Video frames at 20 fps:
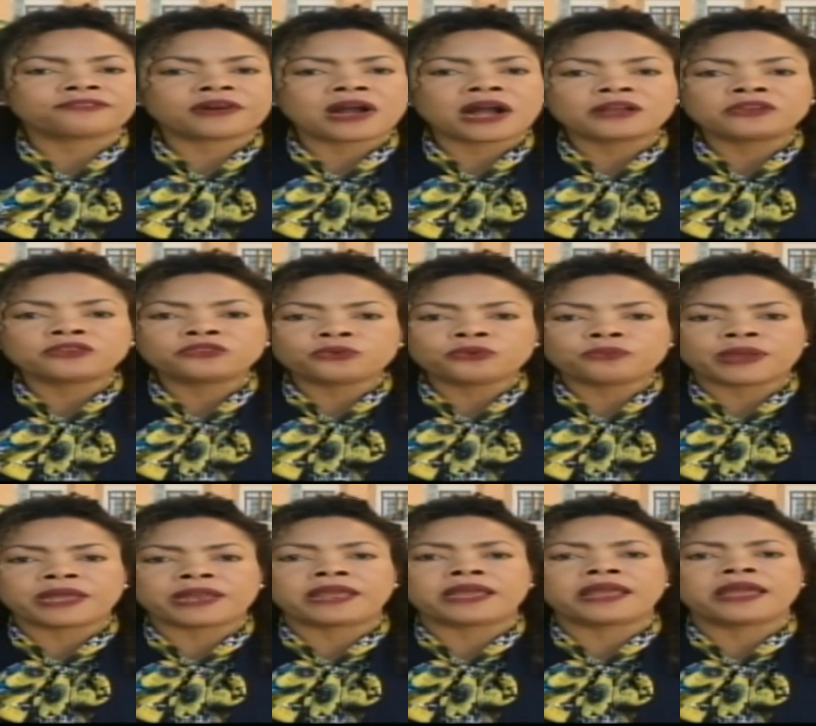Director
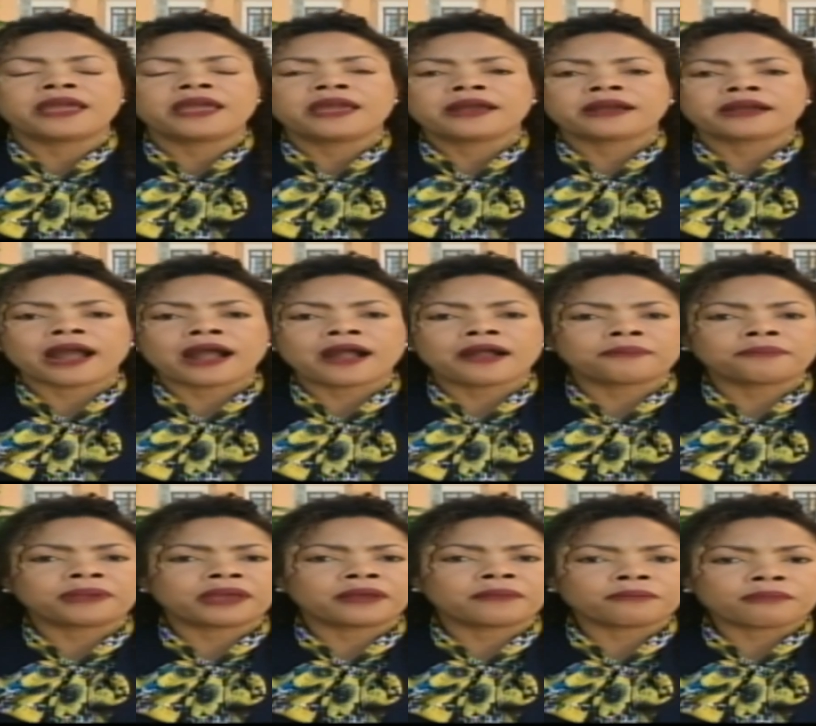of the
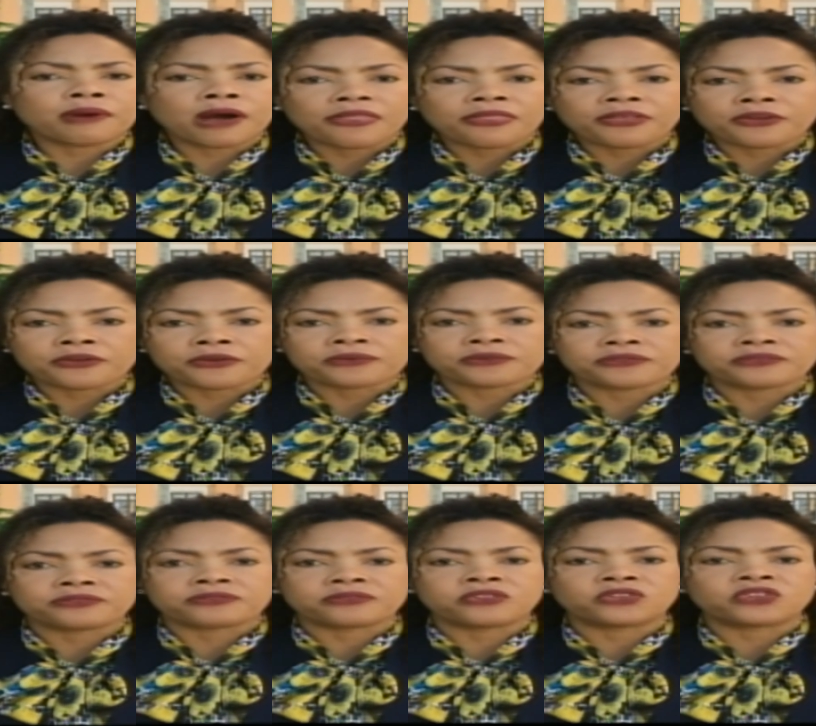organization, Yulit
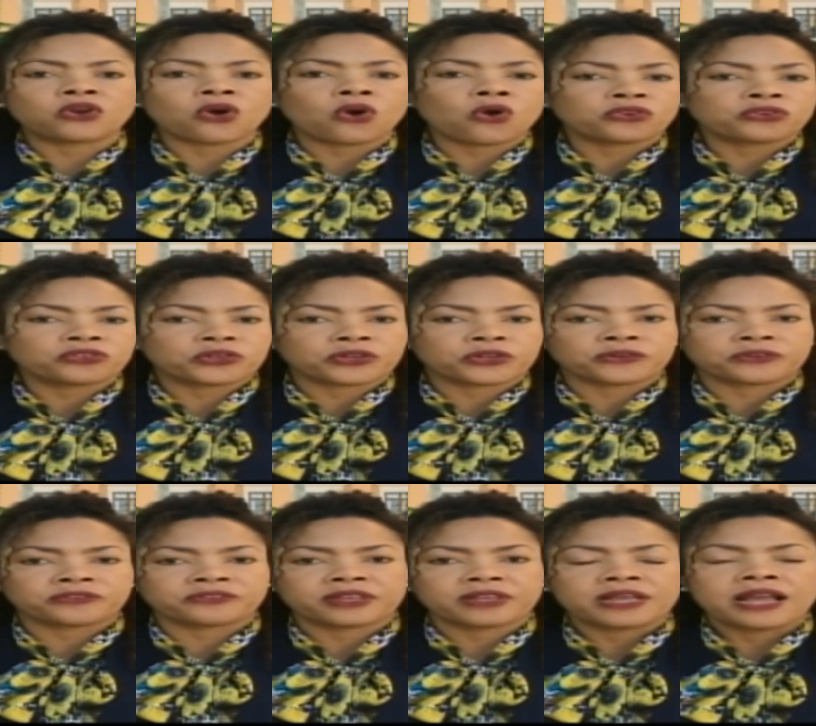Gordon, said that
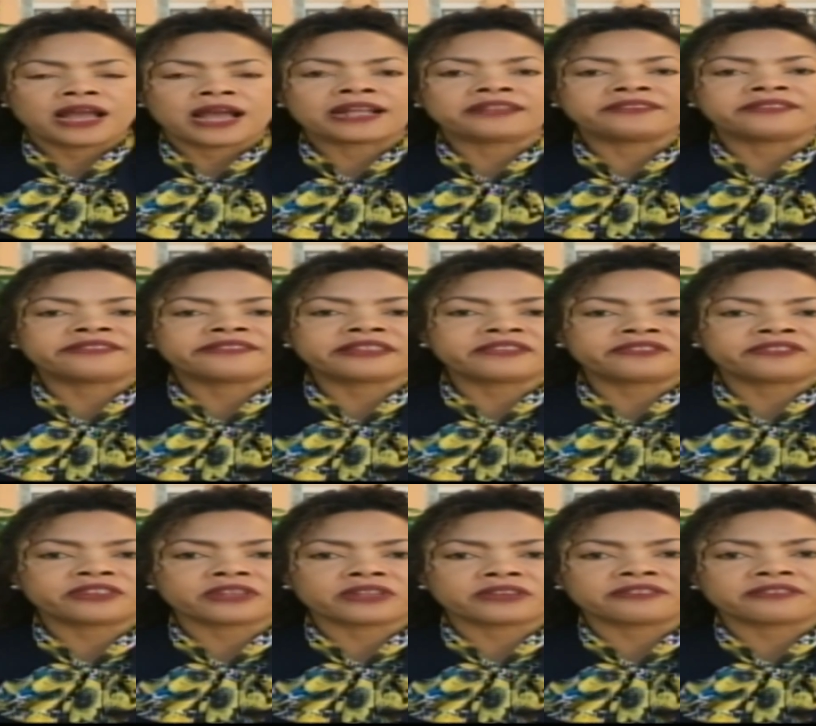cancer is a major
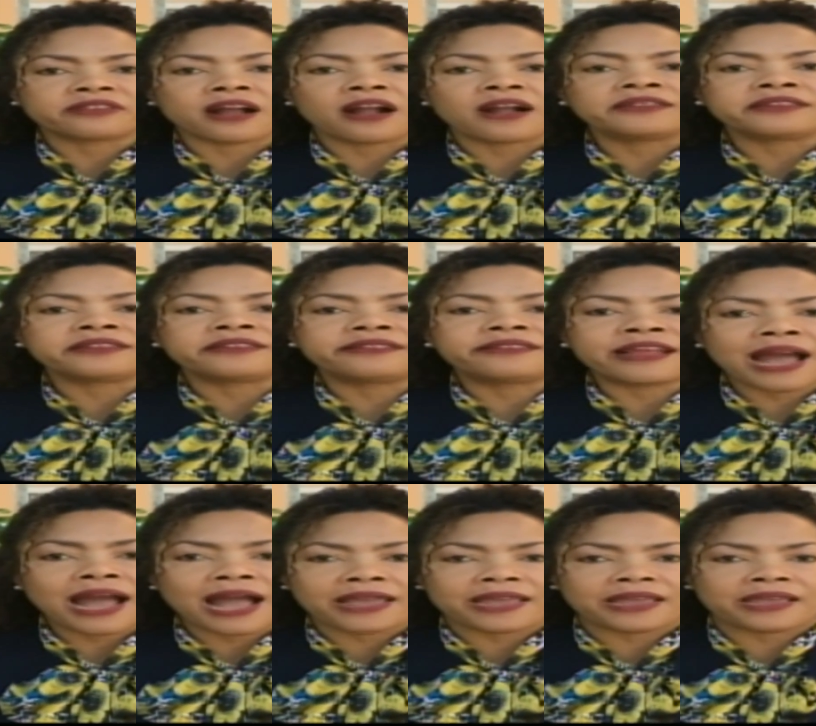public health
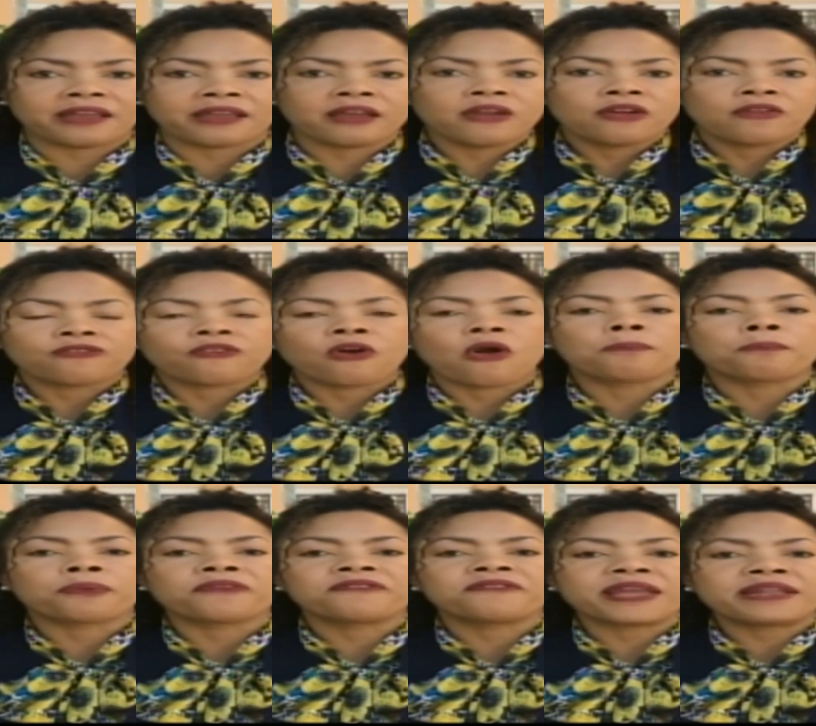issue that
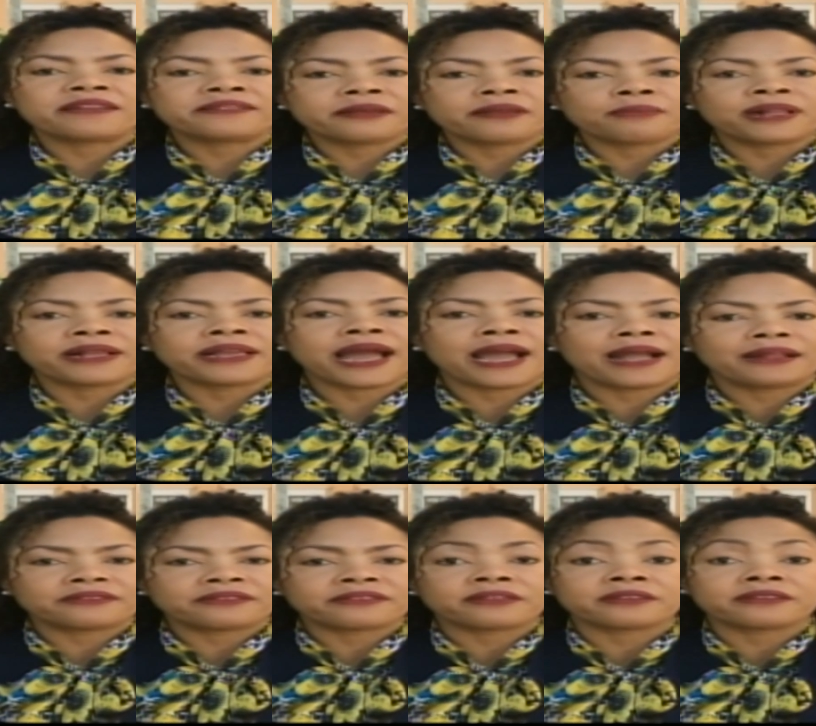requires a
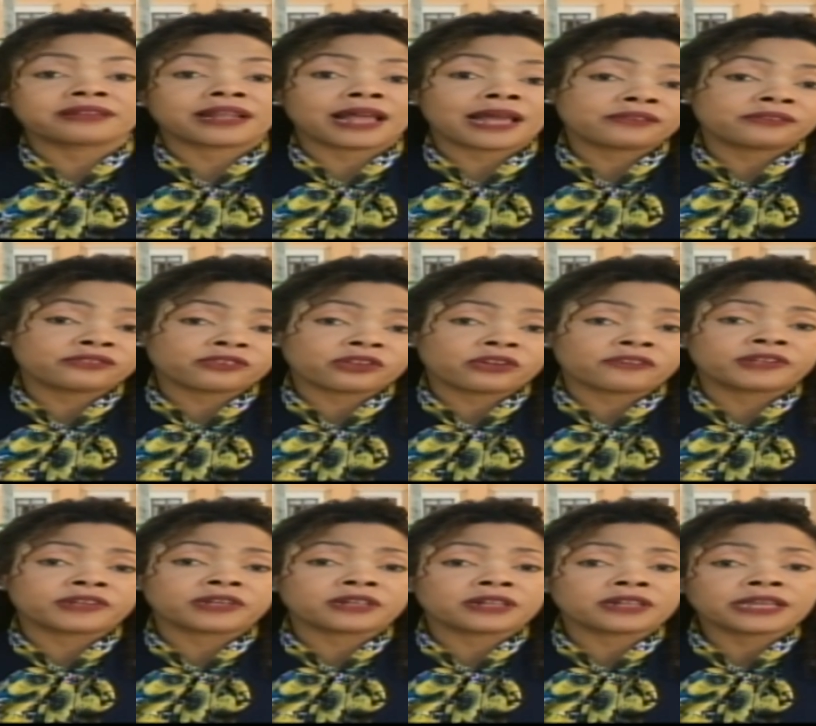national response.
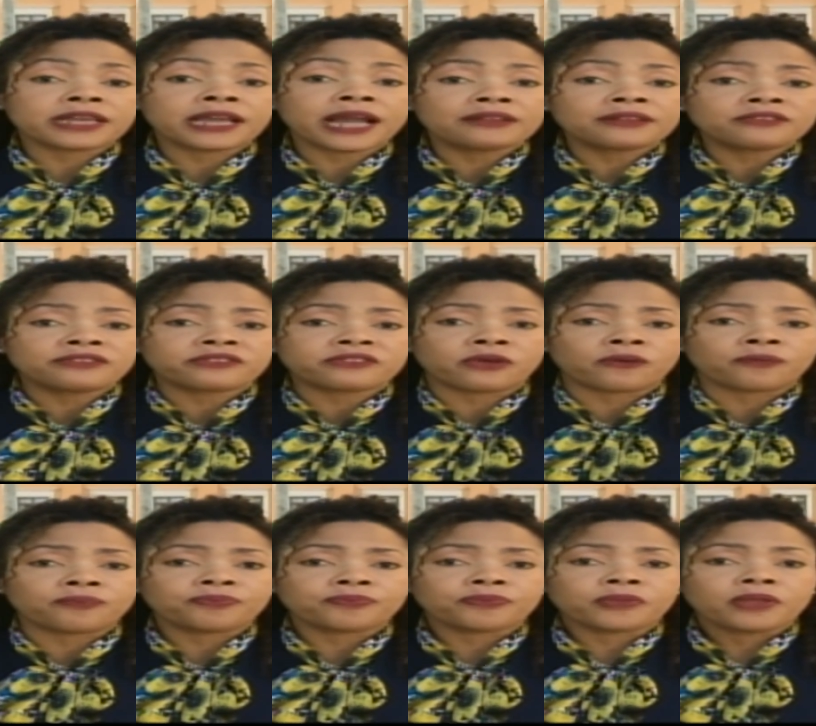Ms.
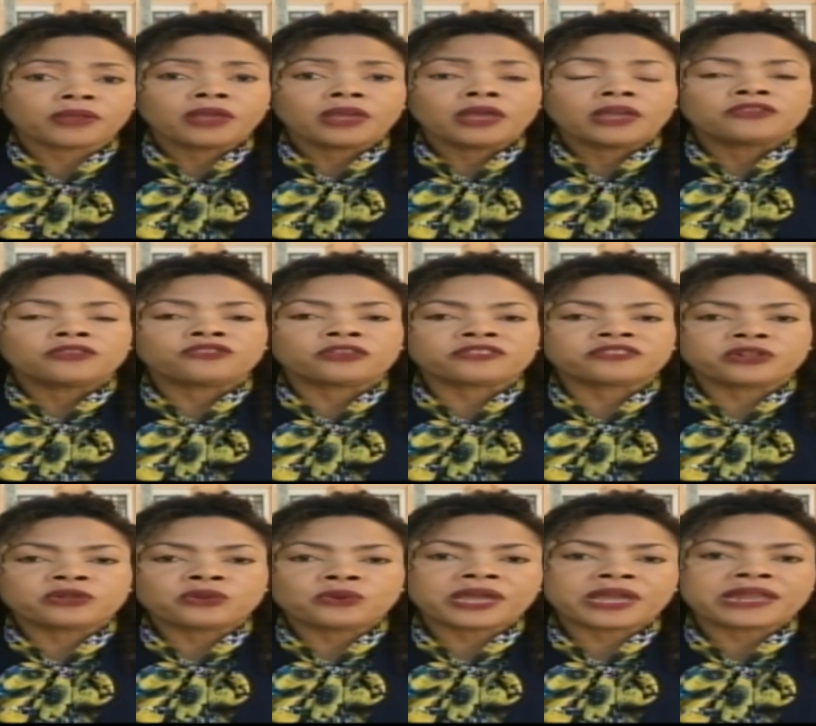Gordon said with the
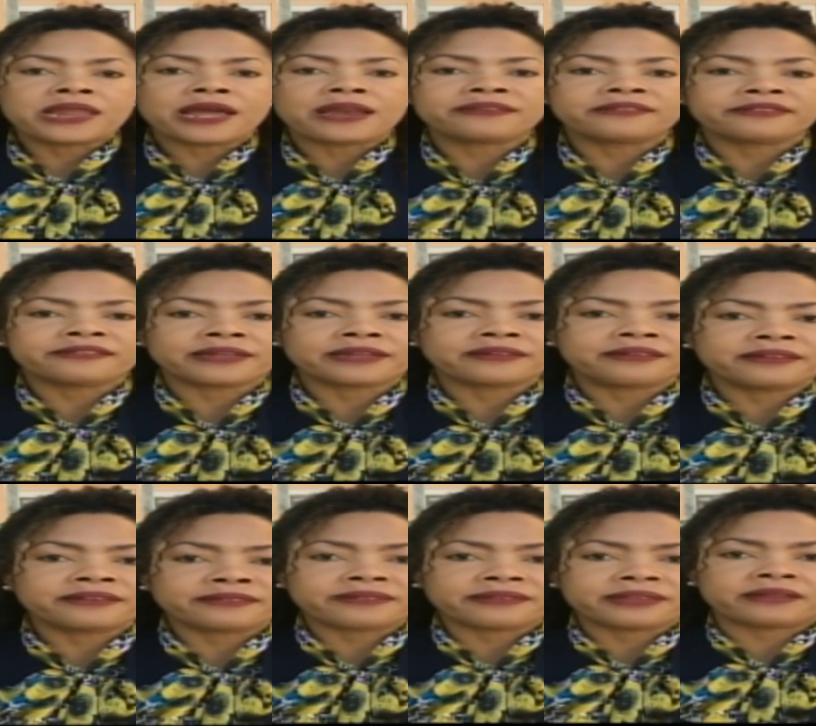prevalence of
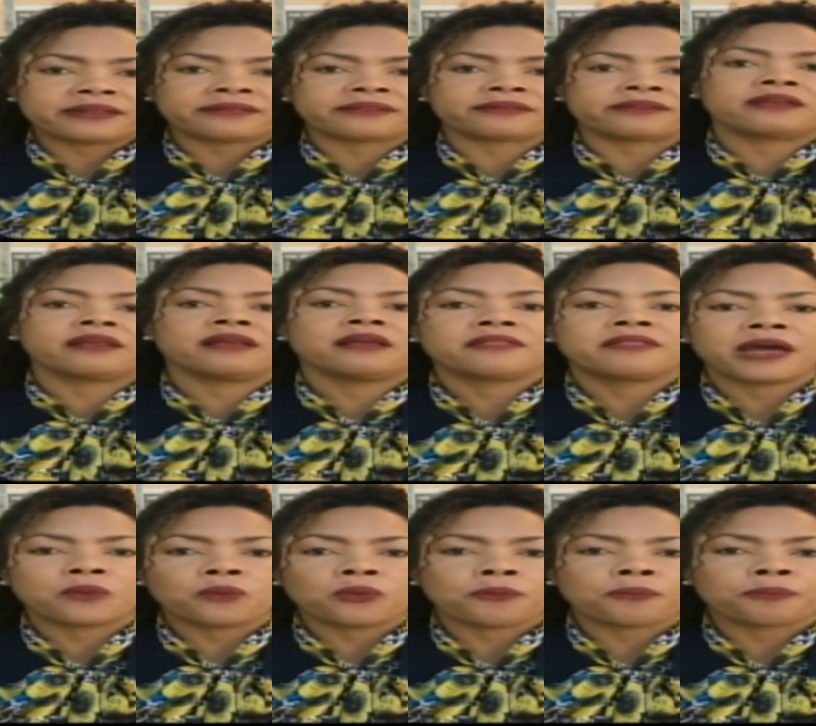cervical cancer in the
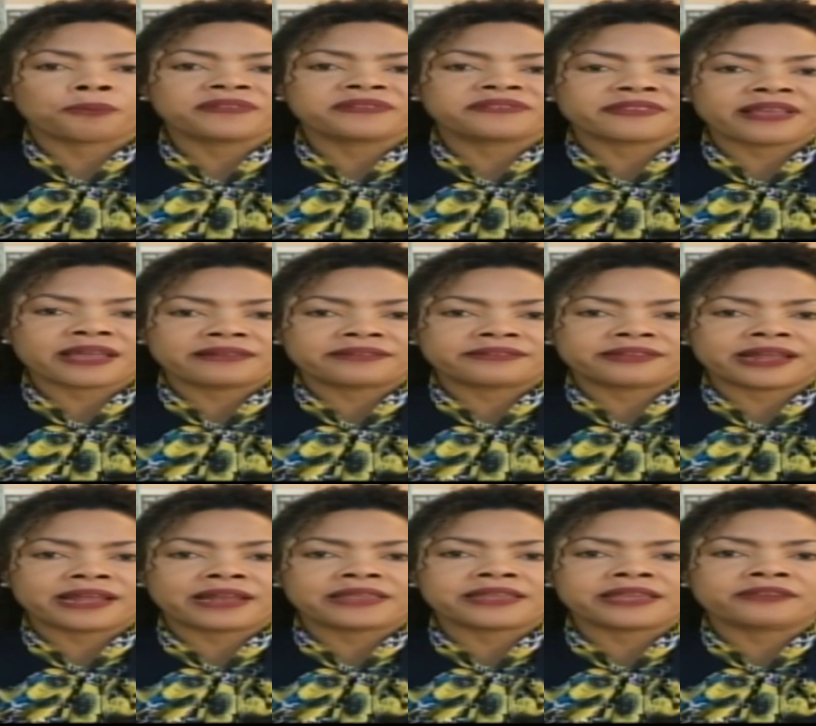Jamaican society,